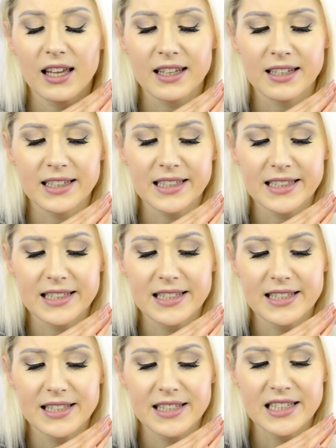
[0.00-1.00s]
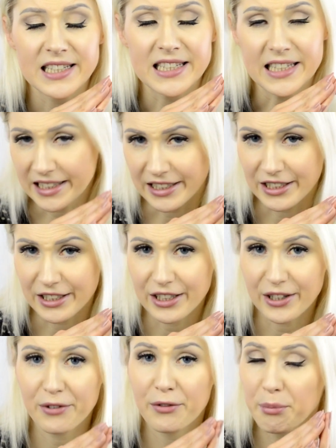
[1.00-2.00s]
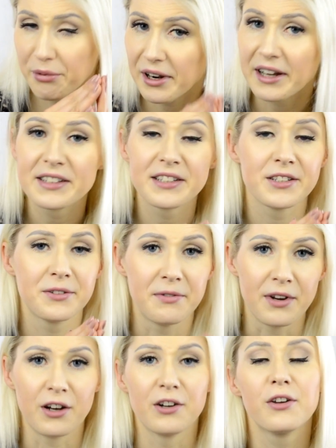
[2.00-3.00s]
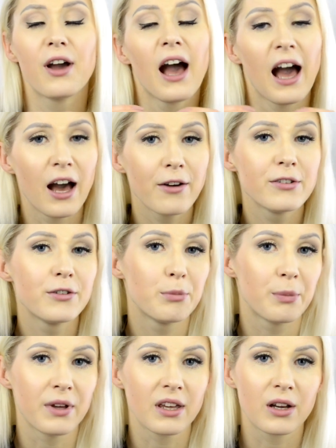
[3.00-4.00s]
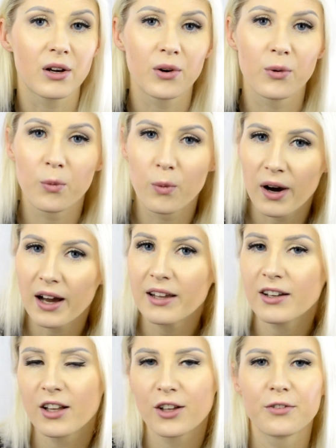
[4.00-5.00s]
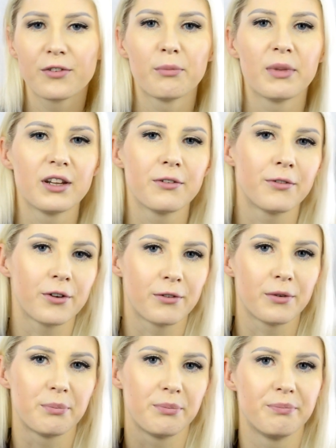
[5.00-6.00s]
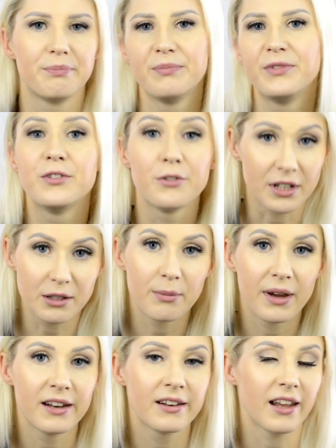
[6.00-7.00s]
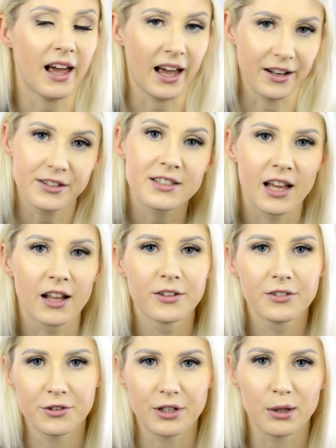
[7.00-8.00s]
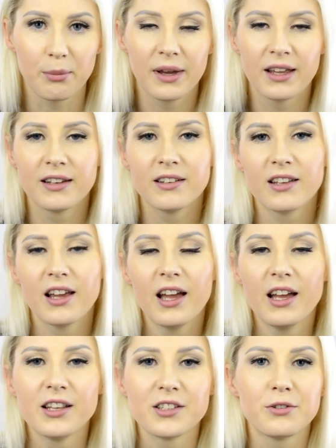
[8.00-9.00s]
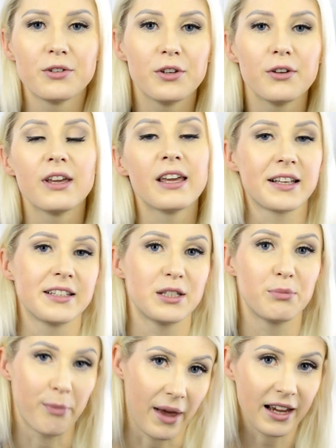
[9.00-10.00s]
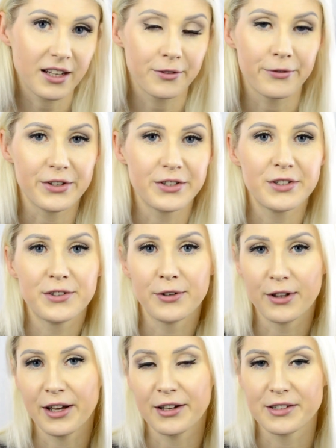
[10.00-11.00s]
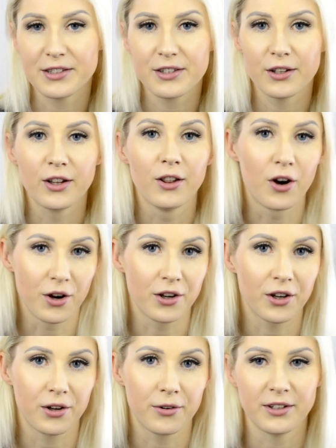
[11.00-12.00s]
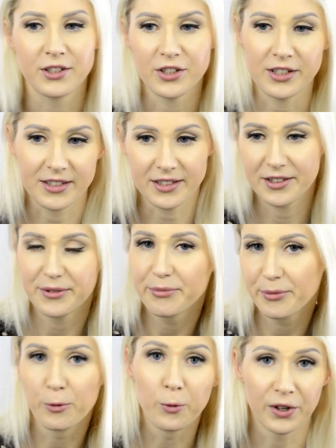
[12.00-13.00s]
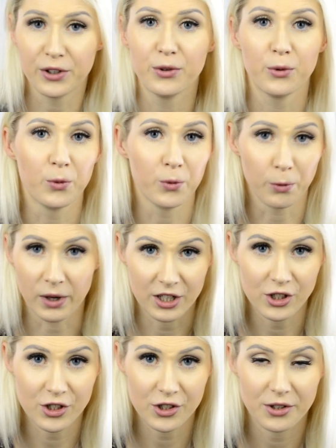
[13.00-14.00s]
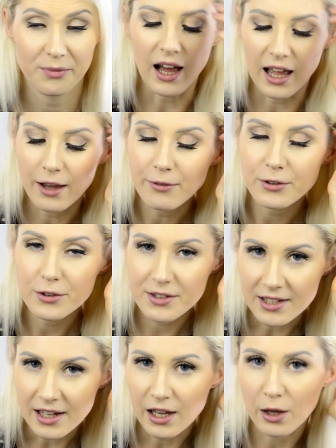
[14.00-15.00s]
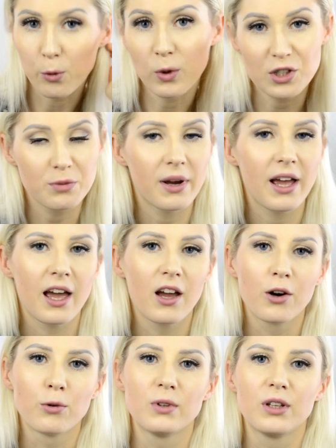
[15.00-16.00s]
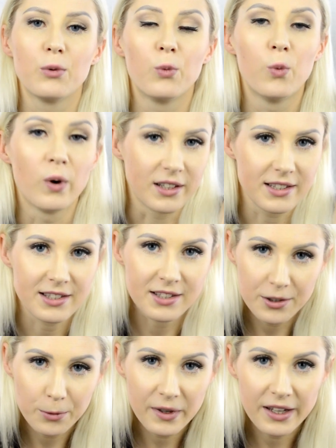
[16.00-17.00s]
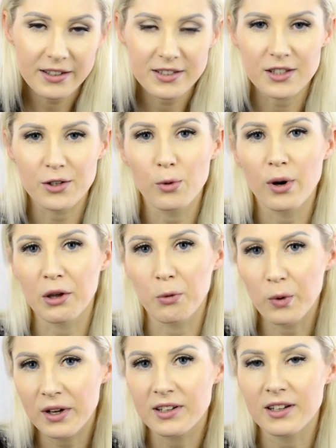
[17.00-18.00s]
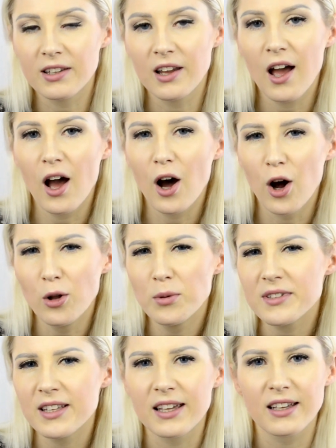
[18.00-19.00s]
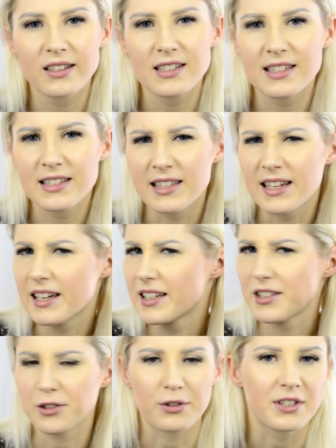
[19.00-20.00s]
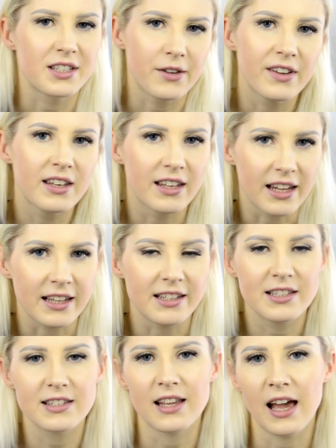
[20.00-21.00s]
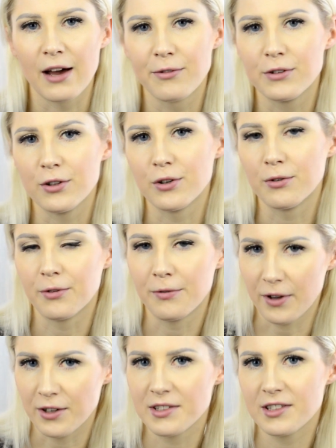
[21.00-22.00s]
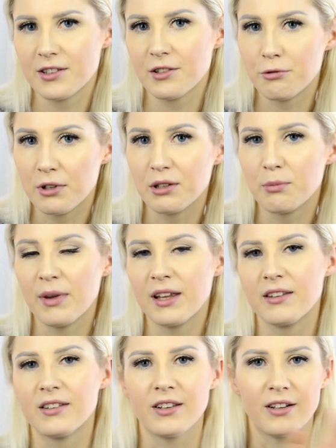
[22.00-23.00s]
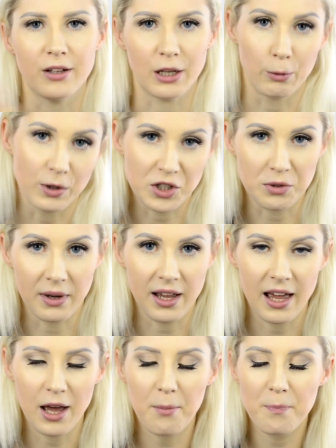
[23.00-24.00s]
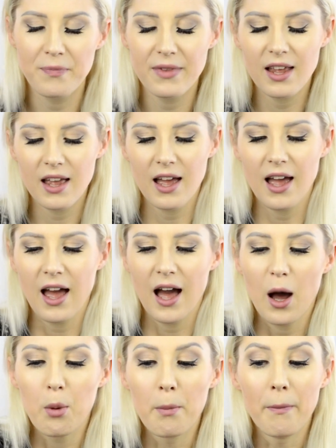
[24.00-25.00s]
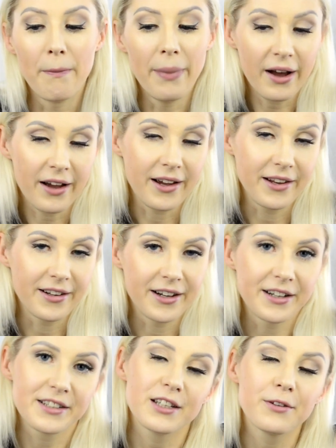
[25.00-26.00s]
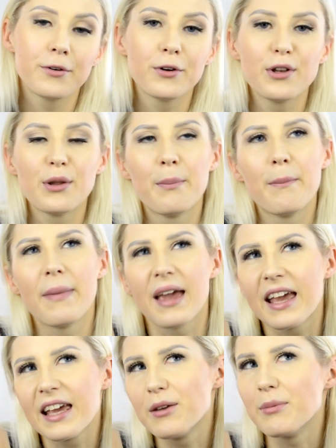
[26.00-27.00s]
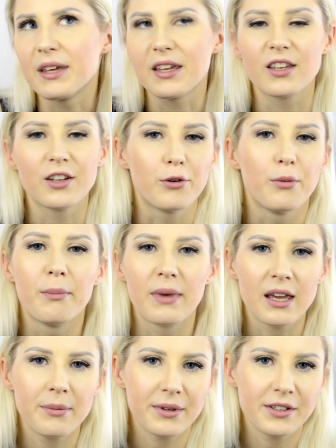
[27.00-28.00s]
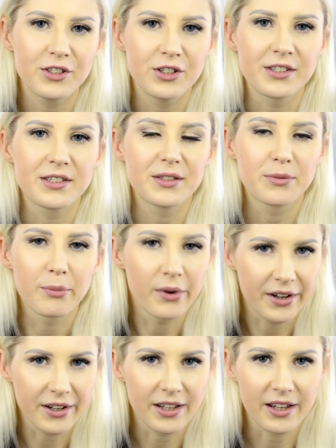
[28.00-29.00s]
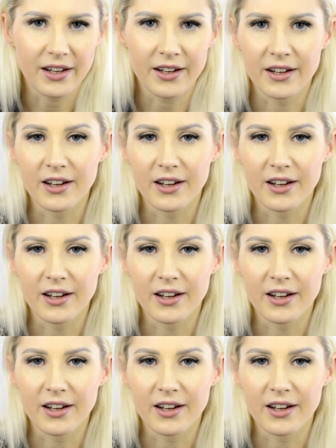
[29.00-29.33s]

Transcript: because yeah, the price is fair. You have to pay quite a of money for the treatment at a salon treatment, so you expect this to last longer than just one wash. I have to say I wash my hair only once in a week, so I waited almost like 6 or 7 days after the first treatment till I washed my hair. But guys, I thought maybe it's just my